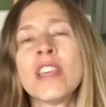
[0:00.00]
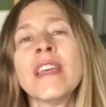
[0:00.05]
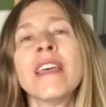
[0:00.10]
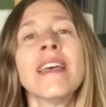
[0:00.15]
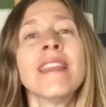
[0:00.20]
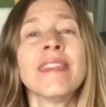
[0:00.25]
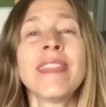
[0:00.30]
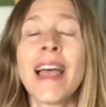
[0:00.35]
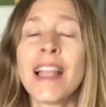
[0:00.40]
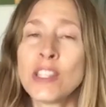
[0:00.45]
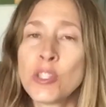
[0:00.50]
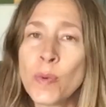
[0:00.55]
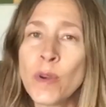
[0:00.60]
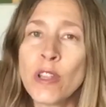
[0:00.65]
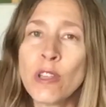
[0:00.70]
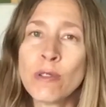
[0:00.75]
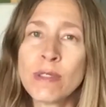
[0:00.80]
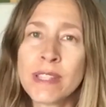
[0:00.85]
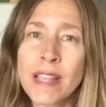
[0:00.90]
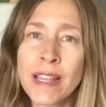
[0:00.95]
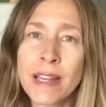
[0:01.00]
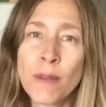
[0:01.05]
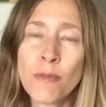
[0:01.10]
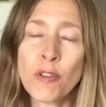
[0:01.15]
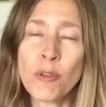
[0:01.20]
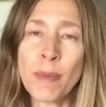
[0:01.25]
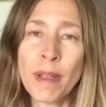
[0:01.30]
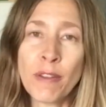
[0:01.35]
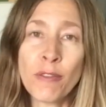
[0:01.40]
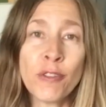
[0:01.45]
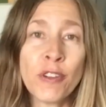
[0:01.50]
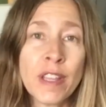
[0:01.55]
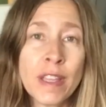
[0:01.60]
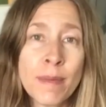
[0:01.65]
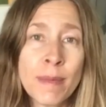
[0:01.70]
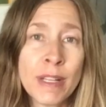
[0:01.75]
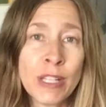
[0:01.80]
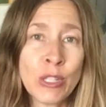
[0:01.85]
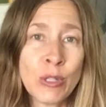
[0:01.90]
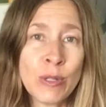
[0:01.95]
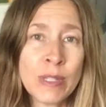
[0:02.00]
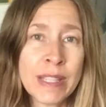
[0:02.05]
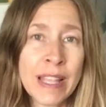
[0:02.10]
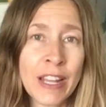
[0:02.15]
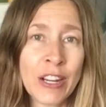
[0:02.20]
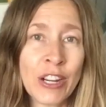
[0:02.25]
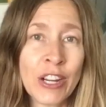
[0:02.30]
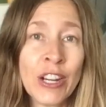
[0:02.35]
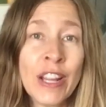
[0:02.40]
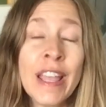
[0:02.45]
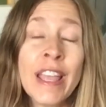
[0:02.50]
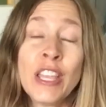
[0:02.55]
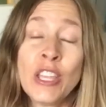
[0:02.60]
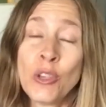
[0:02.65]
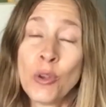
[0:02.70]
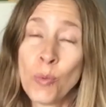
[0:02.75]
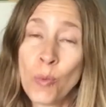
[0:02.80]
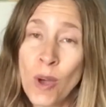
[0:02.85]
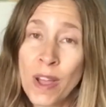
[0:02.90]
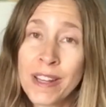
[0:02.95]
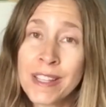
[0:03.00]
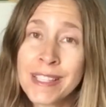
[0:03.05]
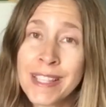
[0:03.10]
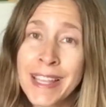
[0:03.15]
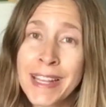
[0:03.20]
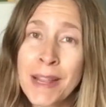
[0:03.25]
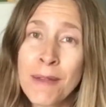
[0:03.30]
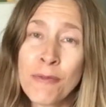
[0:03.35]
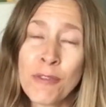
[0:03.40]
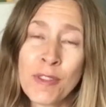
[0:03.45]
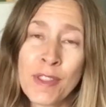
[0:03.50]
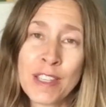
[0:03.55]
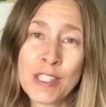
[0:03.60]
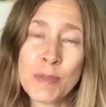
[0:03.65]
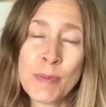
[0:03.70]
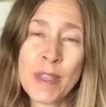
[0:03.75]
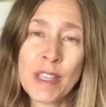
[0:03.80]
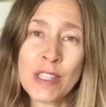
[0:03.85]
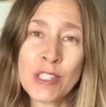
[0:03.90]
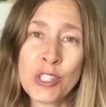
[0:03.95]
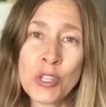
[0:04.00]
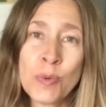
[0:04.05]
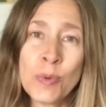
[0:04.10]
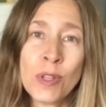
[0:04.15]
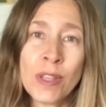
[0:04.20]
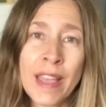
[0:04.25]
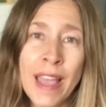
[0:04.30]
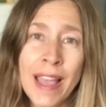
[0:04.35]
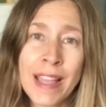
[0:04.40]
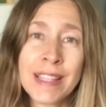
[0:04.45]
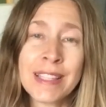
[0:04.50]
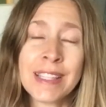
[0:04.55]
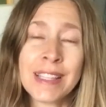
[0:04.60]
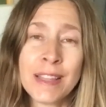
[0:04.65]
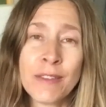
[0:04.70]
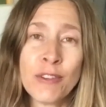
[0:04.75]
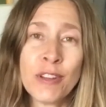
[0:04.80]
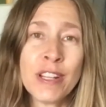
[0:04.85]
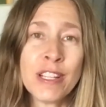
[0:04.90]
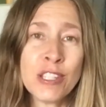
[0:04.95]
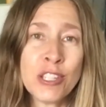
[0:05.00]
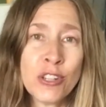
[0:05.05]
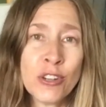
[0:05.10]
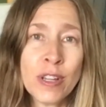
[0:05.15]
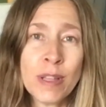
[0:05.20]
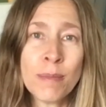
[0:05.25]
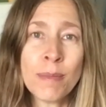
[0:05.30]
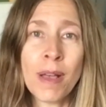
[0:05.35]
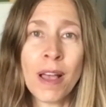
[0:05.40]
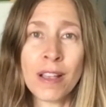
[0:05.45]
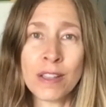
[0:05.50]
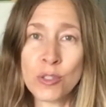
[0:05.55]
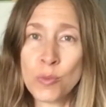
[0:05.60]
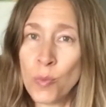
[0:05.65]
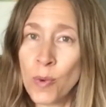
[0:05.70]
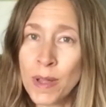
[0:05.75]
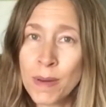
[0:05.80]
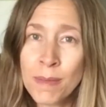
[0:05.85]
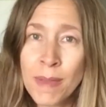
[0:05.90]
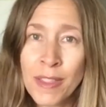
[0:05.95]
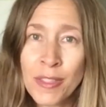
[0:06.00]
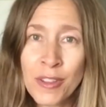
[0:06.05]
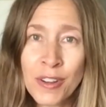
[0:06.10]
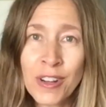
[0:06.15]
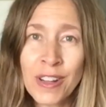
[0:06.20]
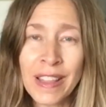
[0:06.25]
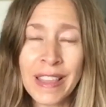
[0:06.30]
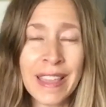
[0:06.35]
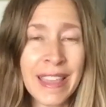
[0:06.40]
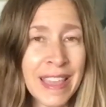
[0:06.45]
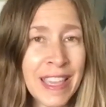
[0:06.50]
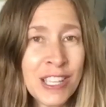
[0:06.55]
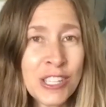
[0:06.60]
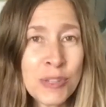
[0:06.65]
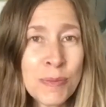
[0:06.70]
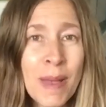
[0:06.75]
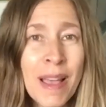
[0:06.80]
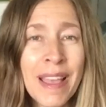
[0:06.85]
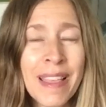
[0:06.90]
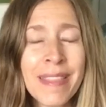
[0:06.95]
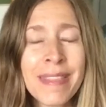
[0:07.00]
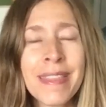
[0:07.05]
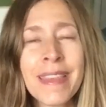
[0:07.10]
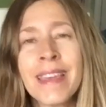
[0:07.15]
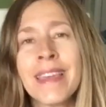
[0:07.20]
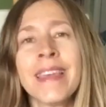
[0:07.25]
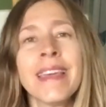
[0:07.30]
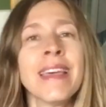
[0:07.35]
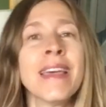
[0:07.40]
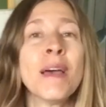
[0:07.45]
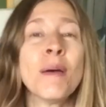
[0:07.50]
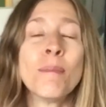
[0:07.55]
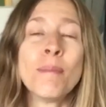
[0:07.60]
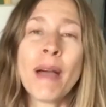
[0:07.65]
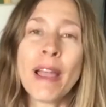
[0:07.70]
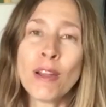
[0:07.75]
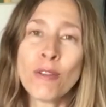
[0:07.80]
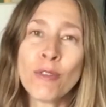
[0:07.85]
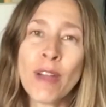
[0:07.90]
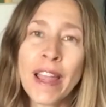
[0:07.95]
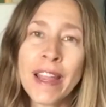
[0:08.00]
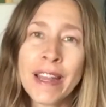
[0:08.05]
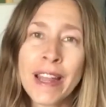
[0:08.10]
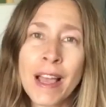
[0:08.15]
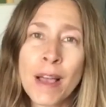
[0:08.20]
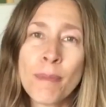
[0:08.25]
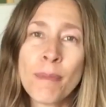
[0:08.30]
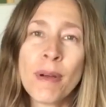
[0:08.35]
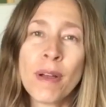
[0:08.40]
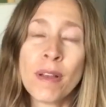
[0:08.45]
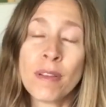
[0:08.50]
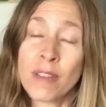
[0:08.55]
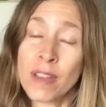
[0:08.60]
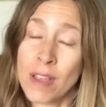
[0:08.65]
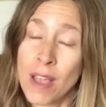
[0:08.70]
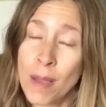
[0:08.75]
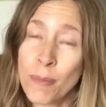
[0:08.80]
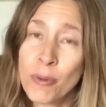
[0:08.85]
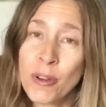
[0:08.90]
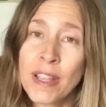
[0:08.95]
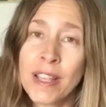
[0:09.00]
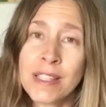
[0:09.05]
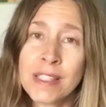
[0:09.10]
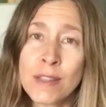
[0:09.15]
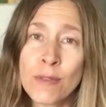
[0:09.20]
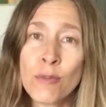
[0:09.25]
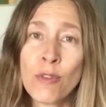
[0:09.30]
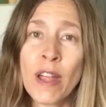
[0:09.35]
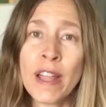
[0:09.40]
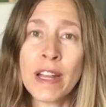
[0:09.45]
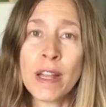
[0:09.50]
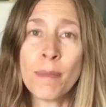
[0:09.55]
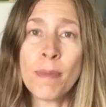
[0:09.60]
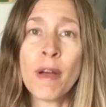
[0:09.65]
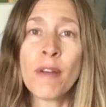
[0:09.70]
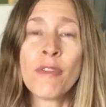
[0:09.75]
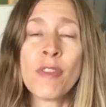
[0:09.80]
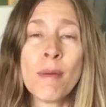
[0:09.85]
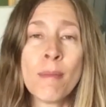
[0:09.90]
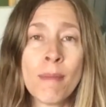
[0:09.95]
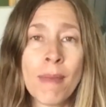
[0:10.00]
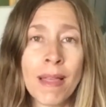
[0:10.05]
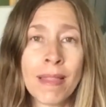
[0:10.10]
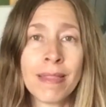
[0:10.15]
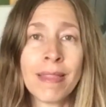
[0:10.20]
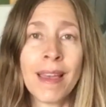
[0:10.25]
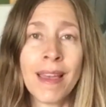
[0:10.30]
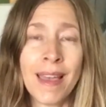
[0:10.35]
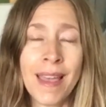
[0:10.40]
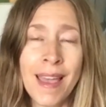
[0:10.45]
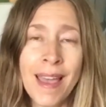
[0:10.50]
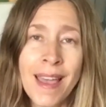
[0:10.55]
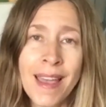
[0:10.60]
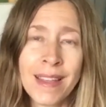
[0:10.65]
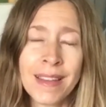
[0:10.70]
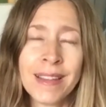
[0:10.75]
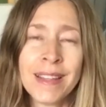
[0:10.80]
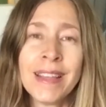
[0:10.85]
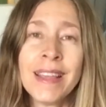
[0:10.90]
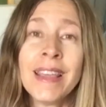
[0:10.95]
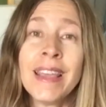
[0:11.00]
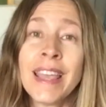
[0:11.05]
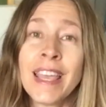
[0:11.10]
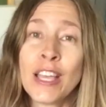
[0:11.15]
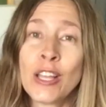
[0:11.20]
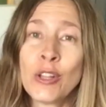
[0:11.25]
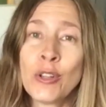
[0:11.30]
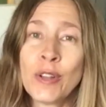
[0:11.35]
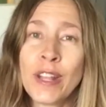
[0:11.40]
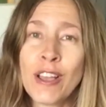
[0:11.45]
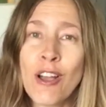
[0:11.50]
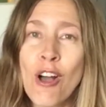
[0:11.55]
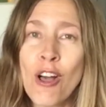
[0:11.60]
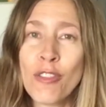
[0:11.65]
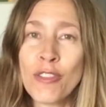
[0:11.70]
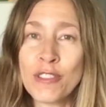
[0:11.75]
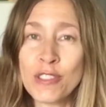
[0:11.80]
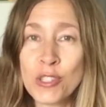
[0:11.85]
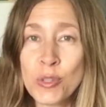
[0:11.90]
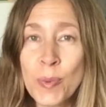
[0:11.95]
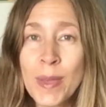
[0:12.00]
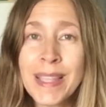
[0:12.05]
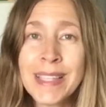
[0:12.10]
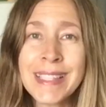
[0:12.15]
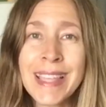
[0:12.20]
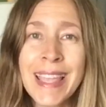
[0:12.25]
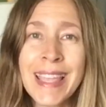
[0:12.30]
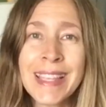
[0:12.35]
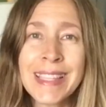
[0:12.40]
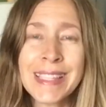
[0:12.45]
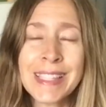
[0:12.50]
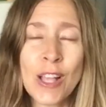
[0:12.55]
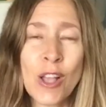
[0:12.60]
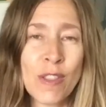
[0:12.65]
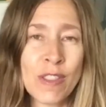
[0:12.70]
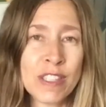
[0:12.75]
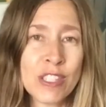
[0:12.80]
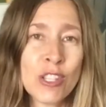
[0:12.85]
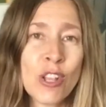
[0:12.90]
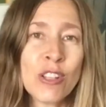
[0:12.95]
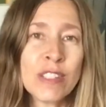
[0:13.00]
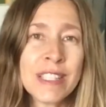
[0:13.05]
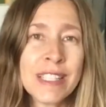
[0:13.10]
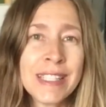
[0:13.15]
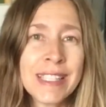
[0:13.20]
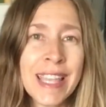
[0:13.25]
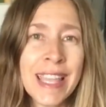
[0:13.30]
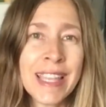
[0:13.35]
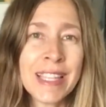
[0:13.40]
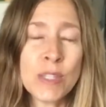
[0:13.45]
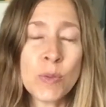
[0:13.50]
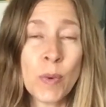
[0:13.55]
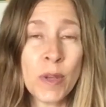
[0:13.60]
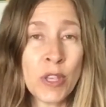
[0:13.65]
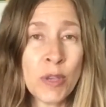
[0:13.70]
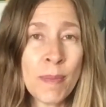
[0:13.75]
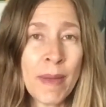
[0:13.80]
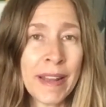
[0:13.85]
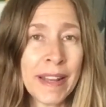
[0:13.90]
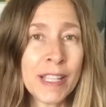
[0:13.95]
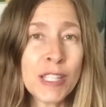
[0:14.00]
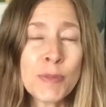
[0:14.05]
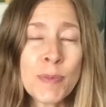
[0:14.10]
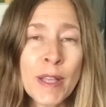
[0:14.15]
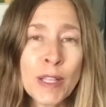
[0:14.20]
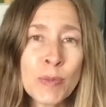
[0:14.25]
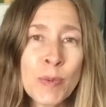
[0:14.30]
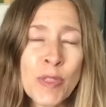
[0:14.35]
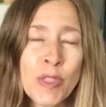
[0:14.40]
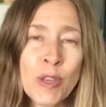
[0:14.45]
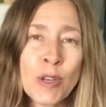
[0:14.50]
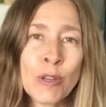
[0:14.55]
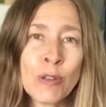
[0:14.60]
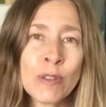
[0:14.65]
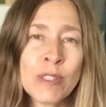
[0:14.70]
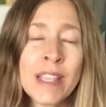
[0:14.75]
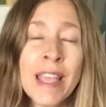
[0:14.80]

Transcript: That's where you sign up for my free email newsletter. You'll want to sign up for this because you will get delivered into your inbox 1 month early each month my write-up, a comprehensive write-up of the month ahead, including all the sweet dates, all the salty dates, what you might expect with those,